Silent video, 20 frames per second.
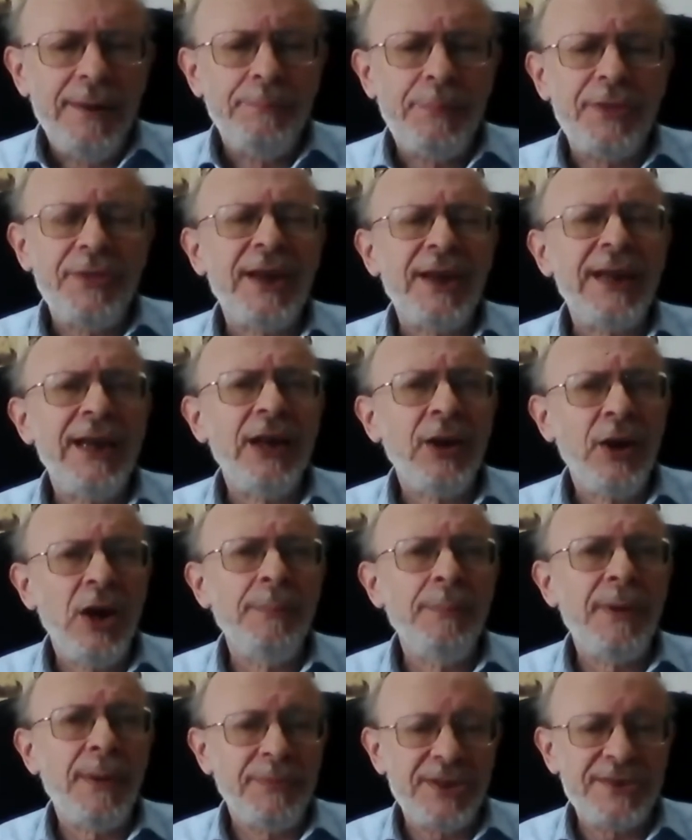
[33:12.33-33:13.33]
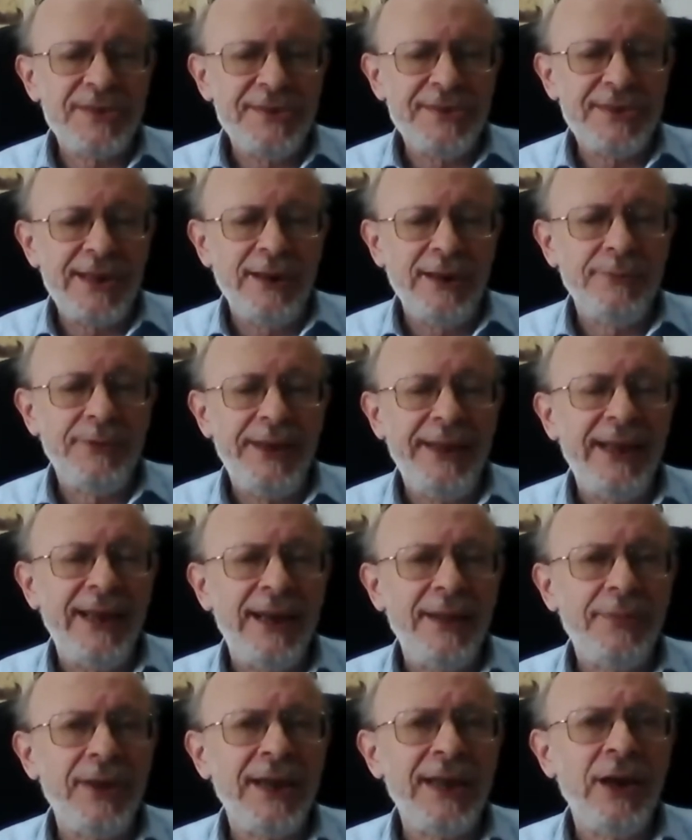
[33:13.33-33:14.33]
But the Chachamim doesn't say over
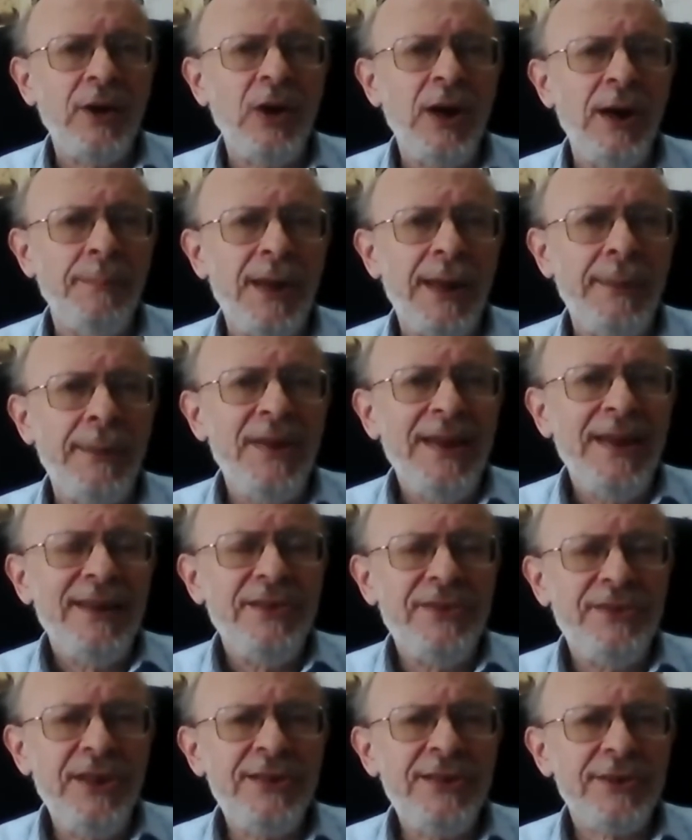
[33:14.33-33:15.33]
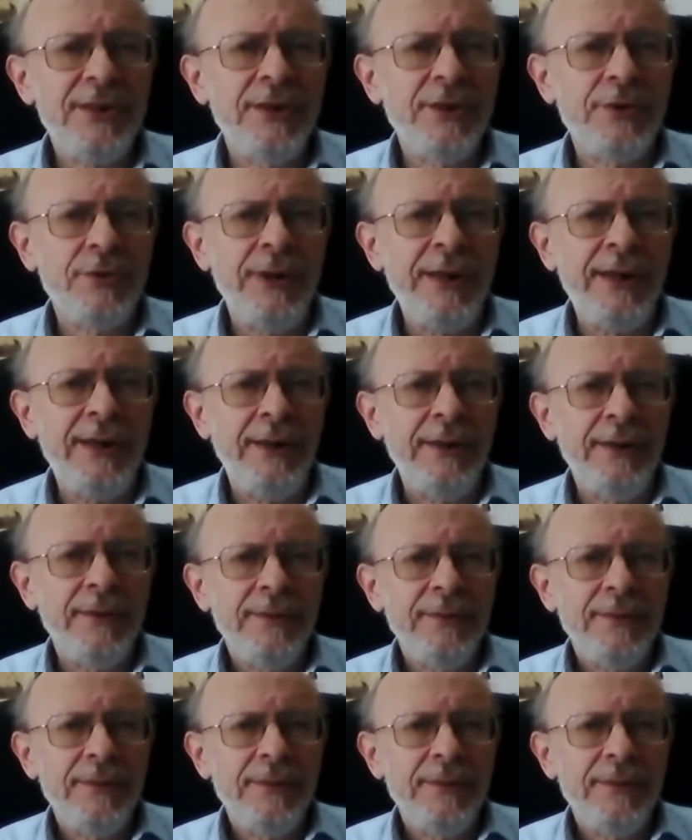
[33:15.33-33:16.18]
here, the Chachamim disagree.